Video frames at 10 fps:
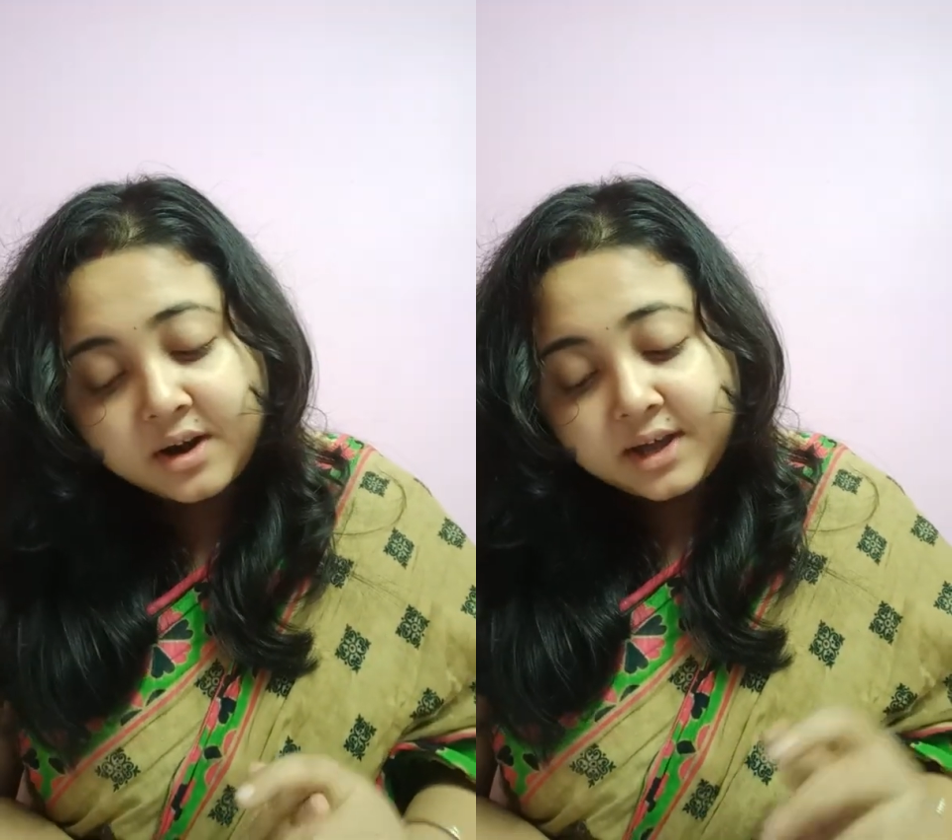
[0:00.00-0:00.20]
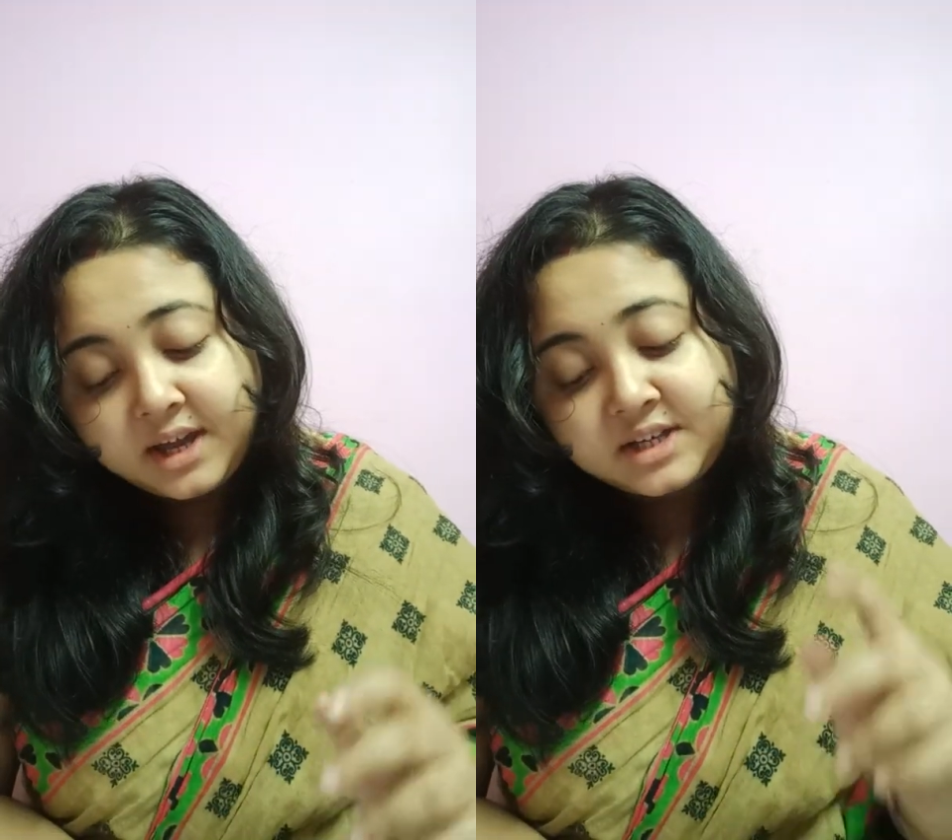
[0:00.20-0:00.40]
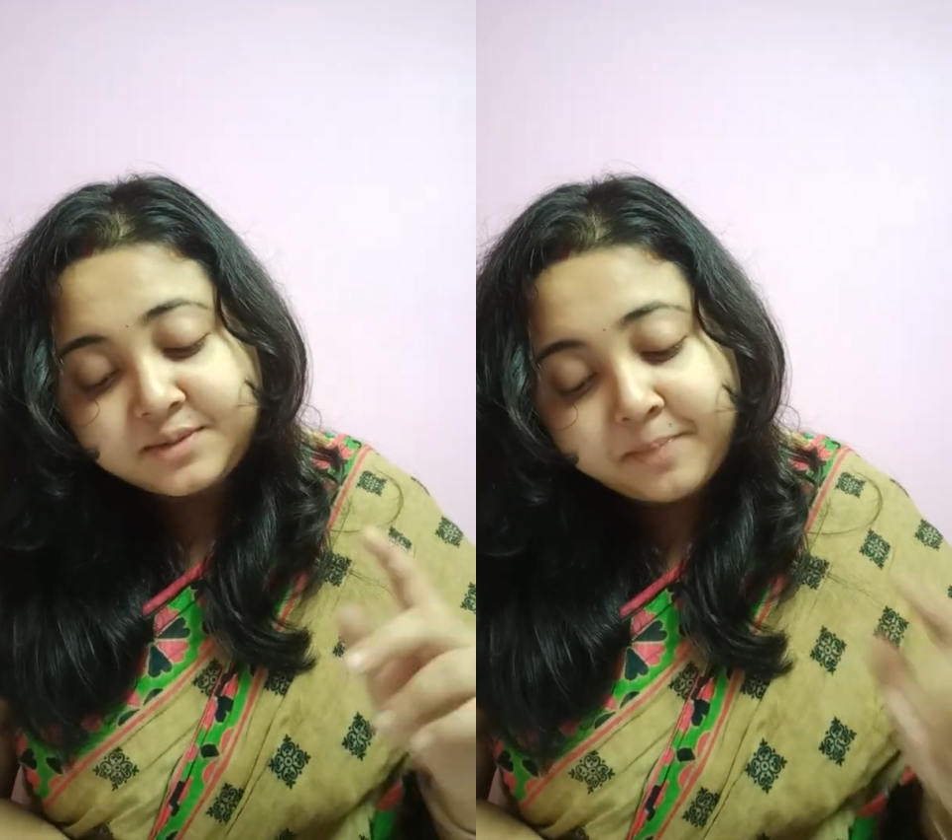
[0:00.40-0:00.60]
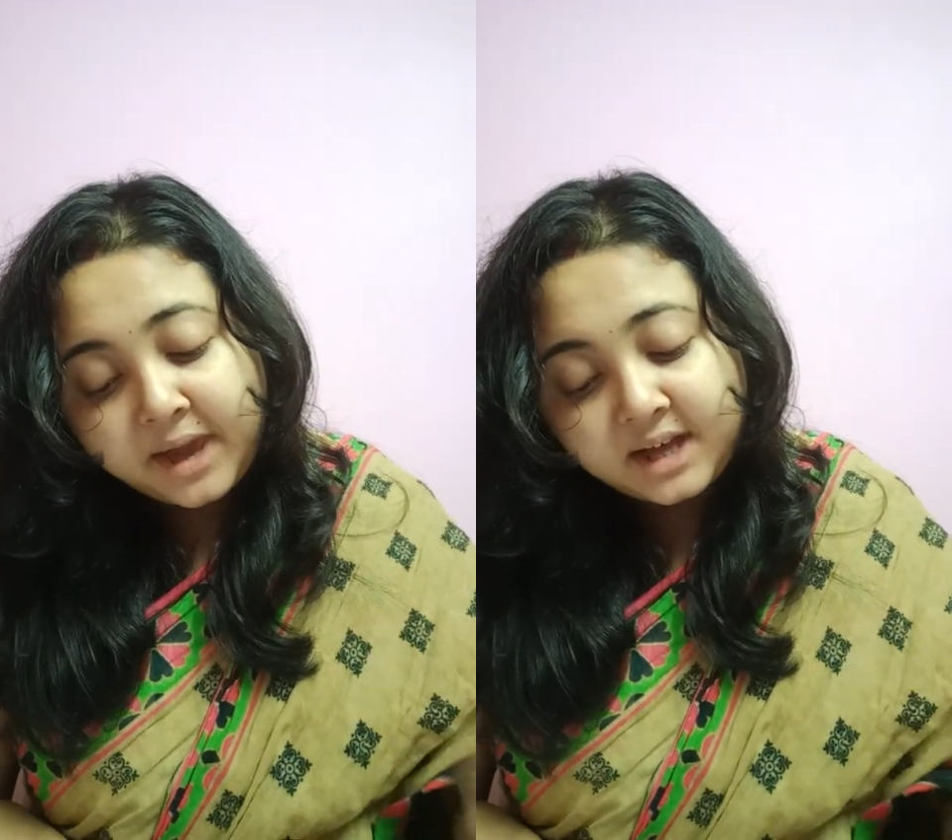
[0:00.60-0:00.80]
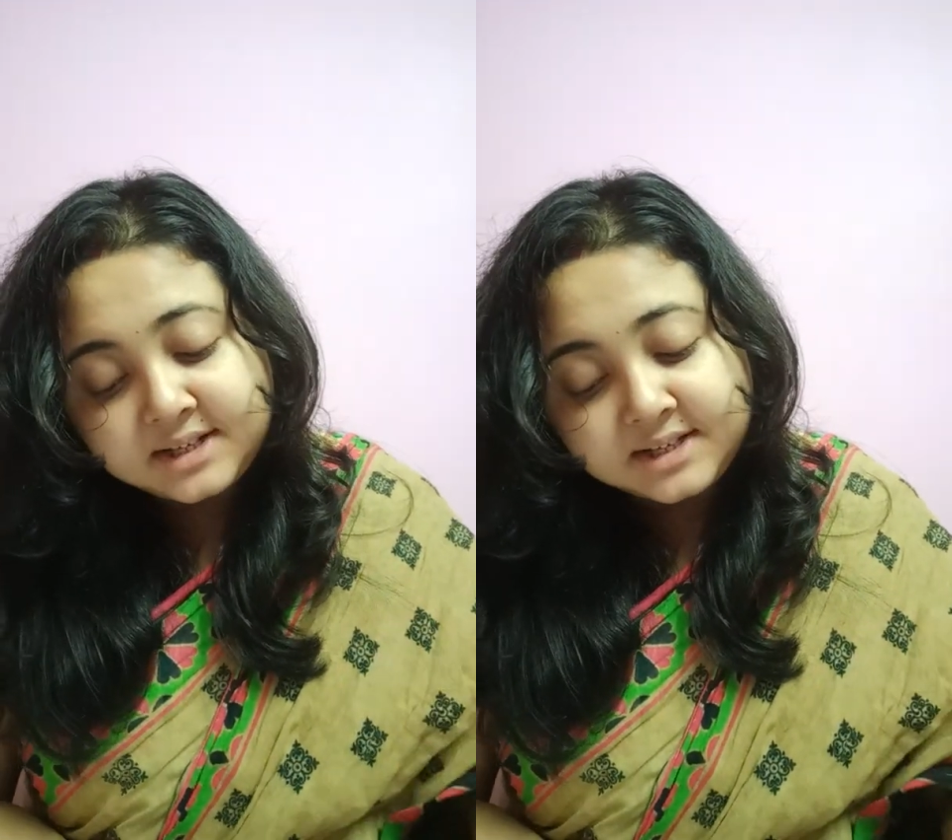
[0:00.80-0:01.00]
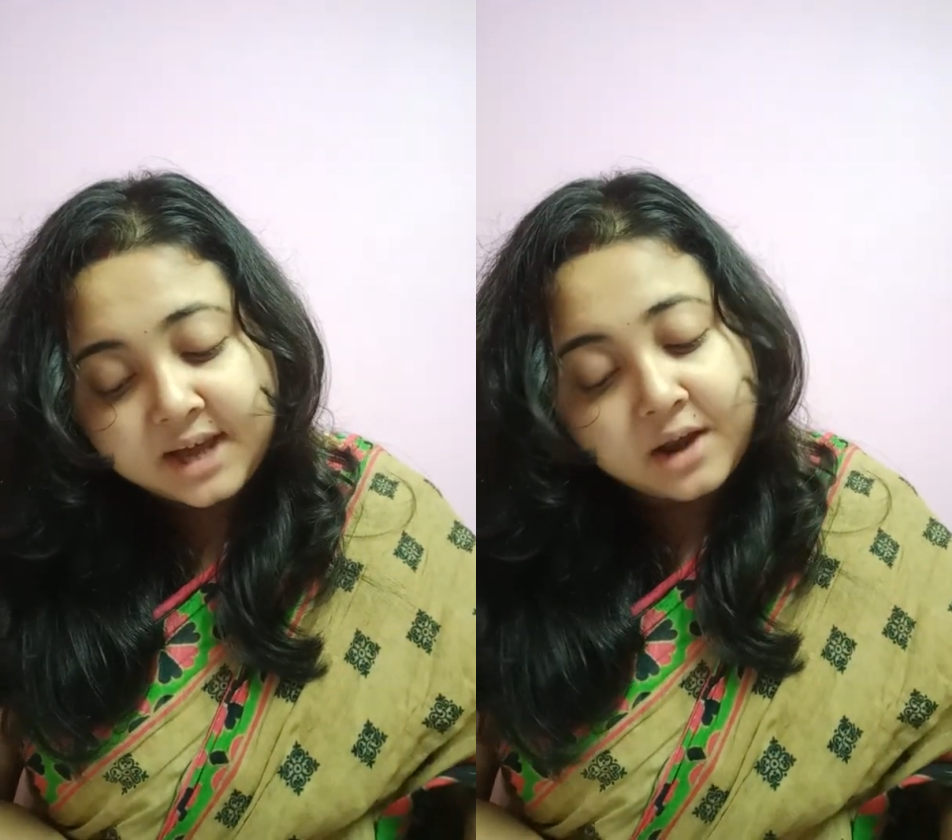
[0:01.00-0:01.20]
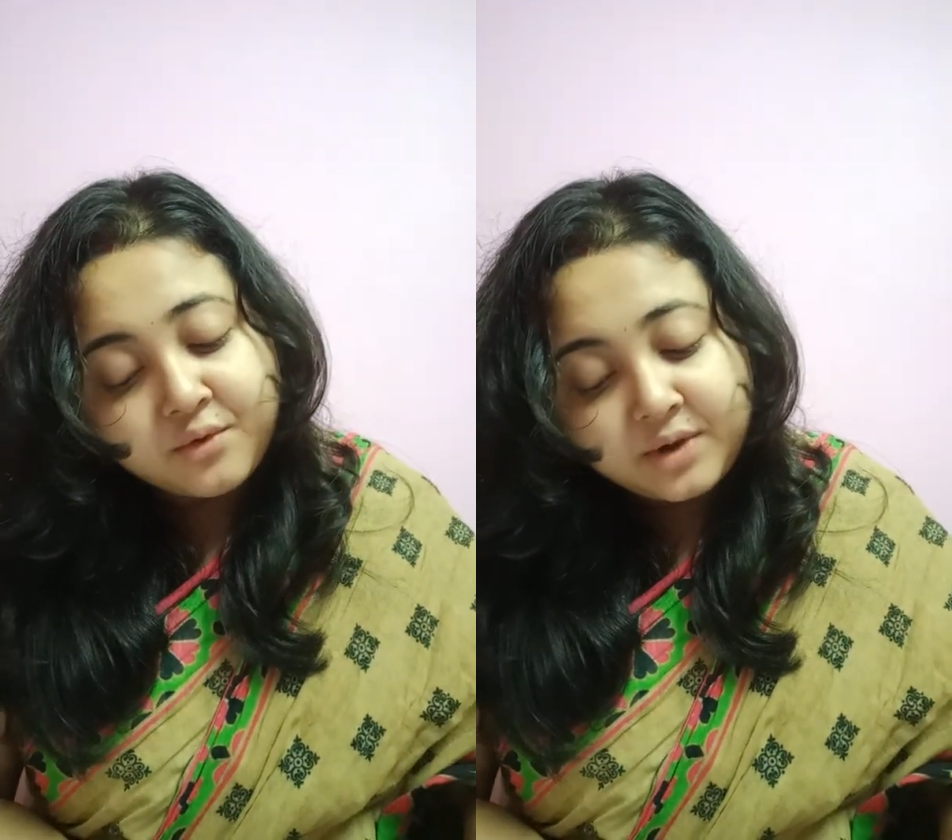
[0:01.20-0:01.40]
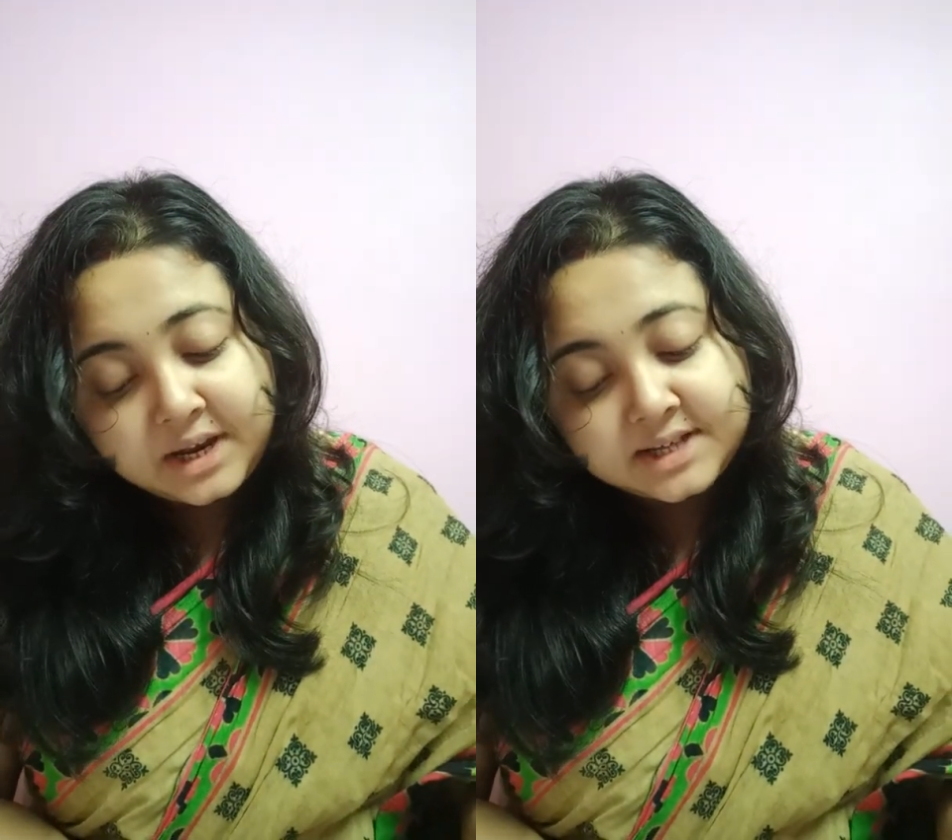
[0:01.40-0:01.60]
it makes and
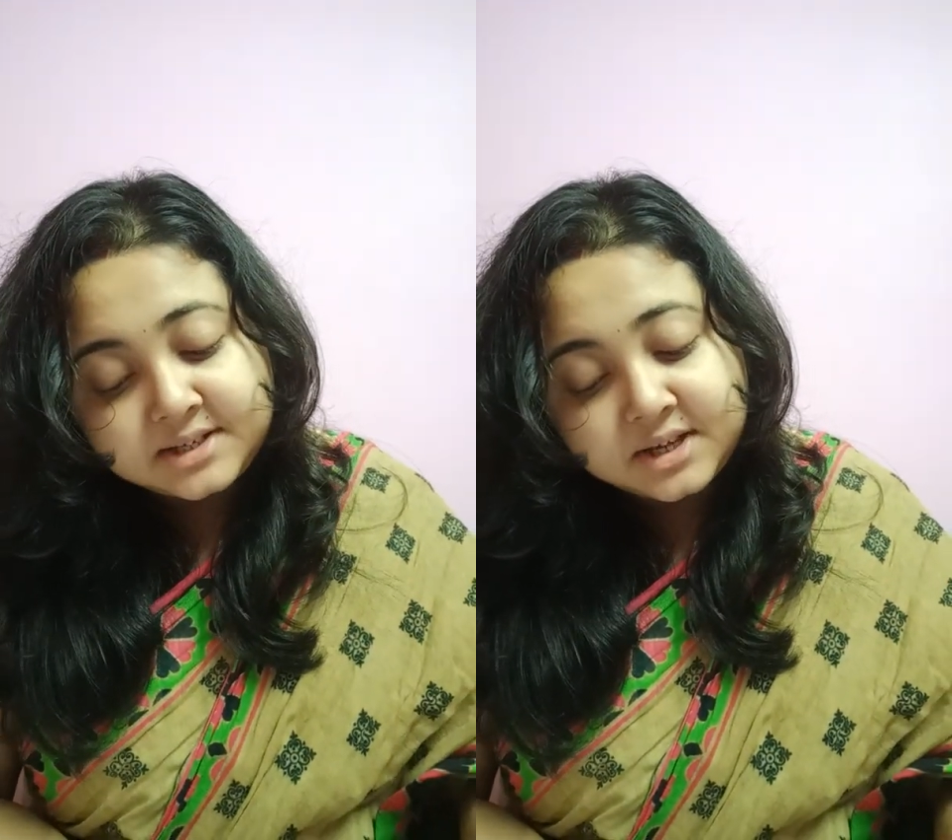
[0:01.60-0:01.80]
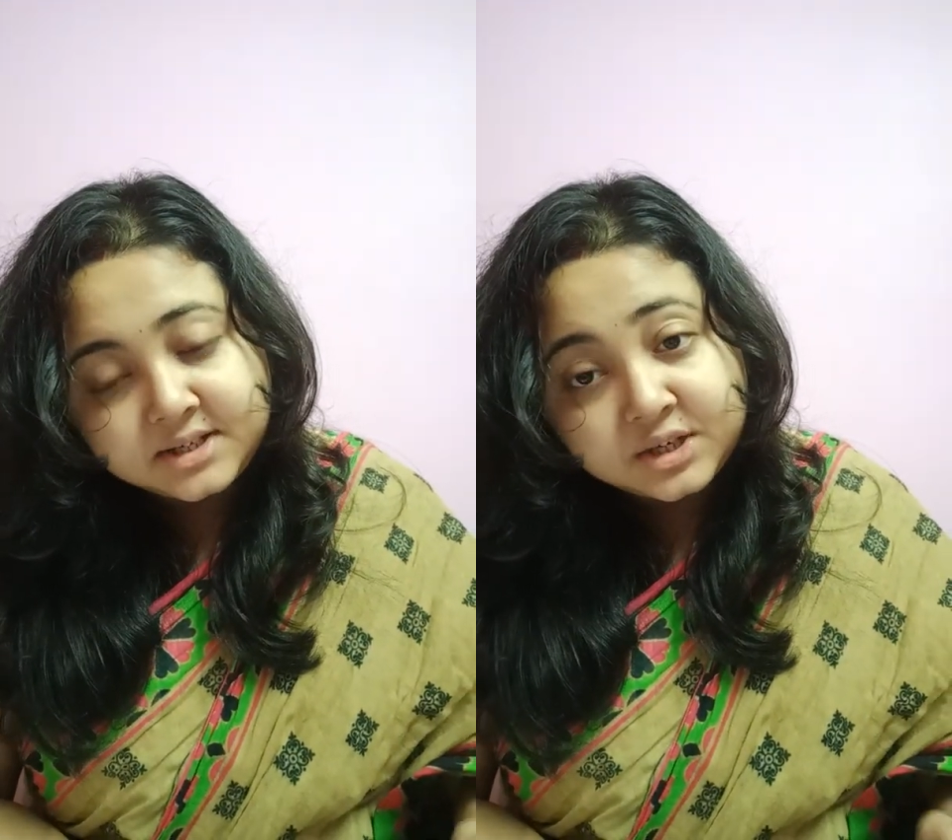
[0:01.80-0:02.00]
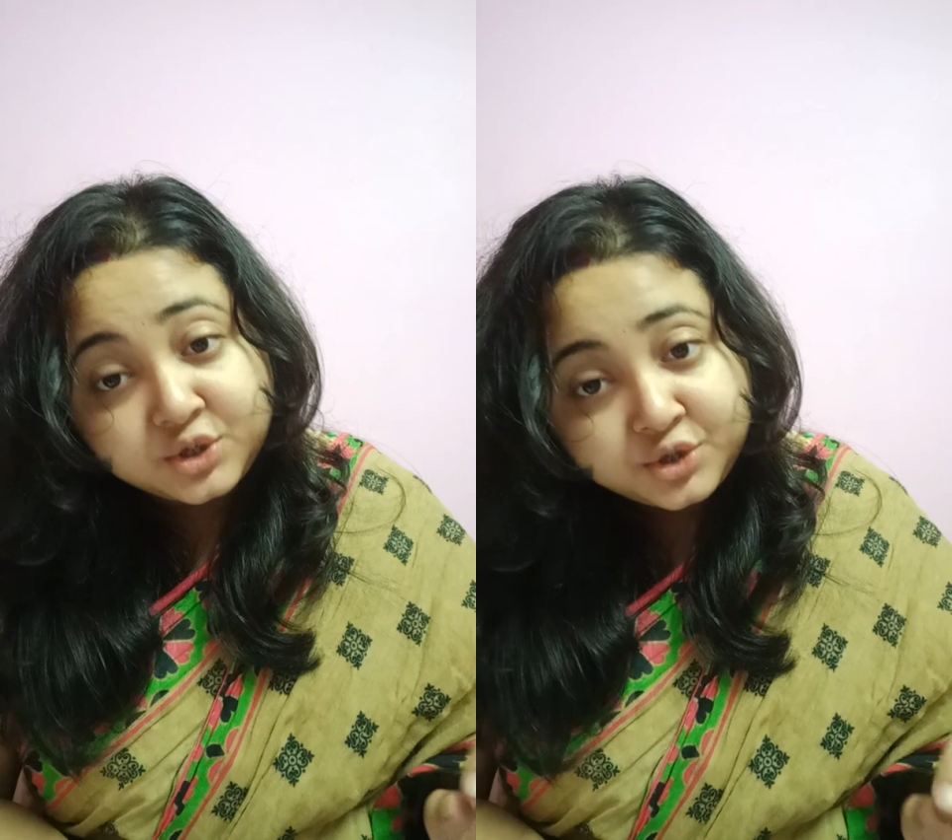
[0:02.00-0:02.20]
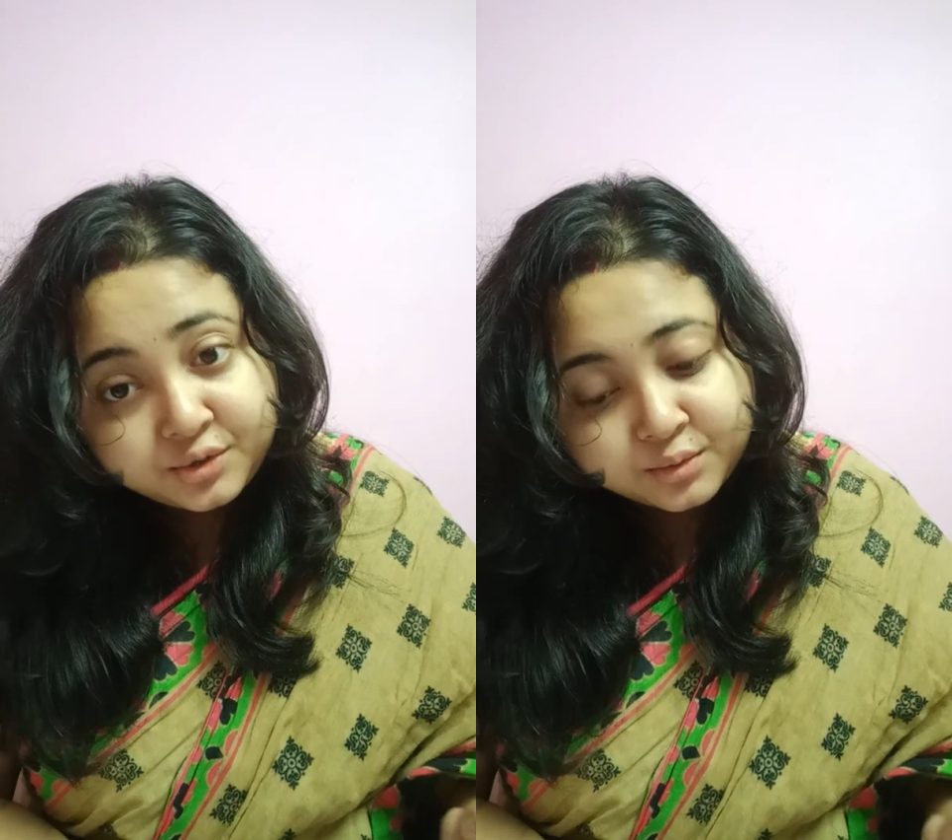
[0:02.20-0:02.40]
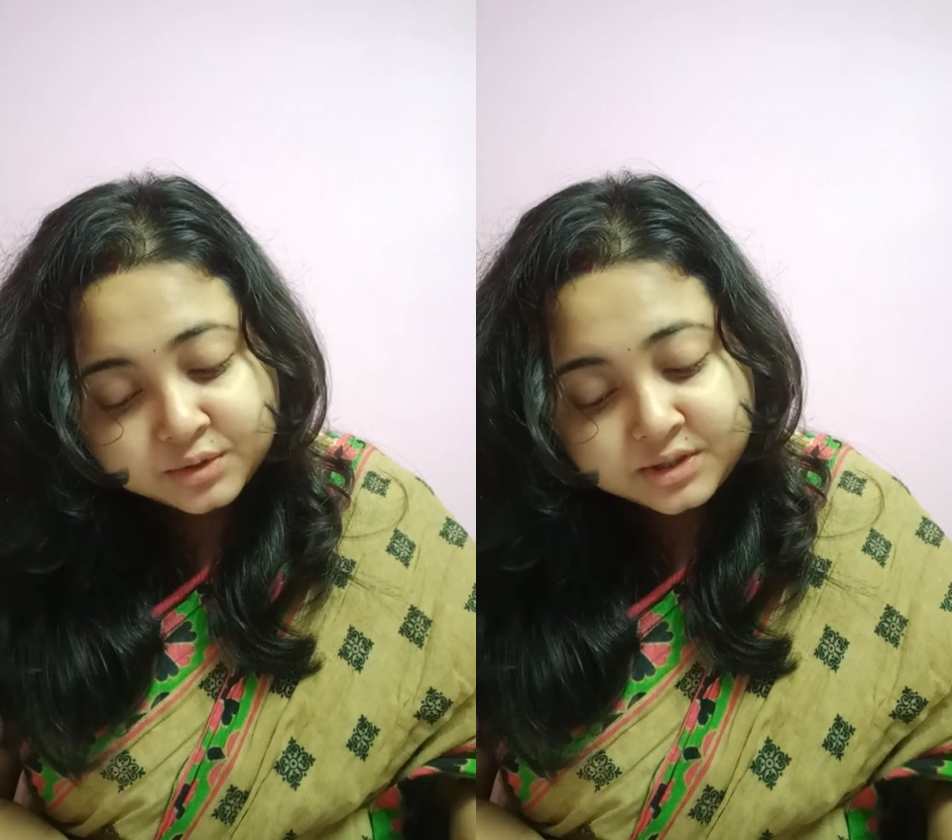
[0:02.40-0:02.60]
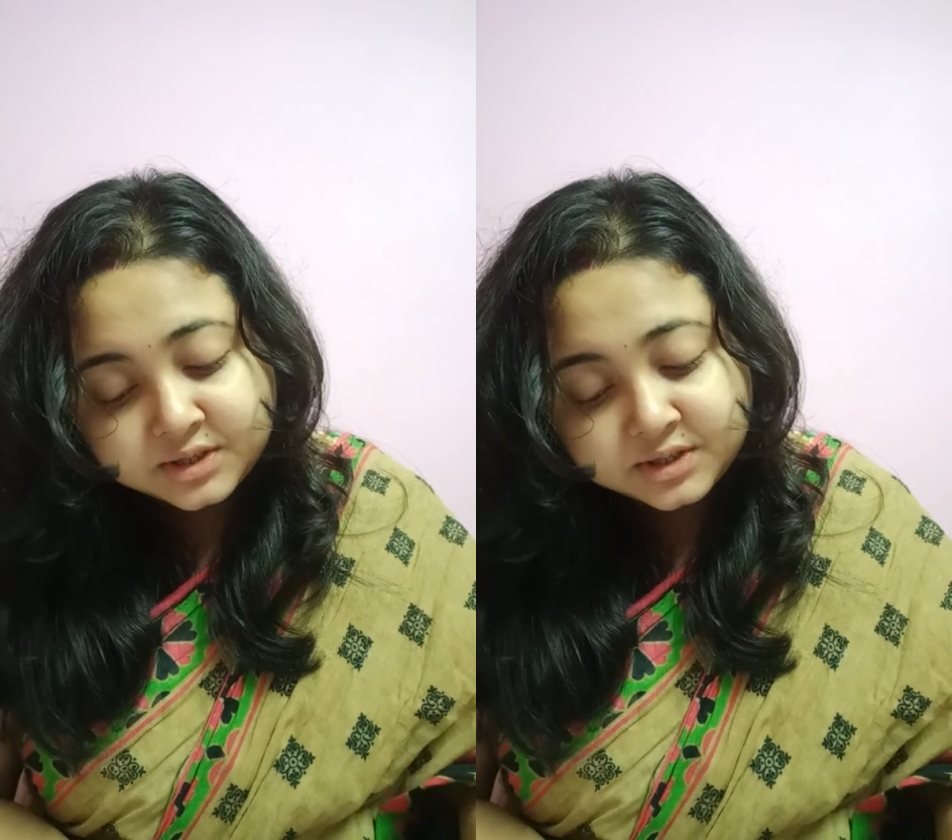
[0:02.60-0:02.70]
releases a juice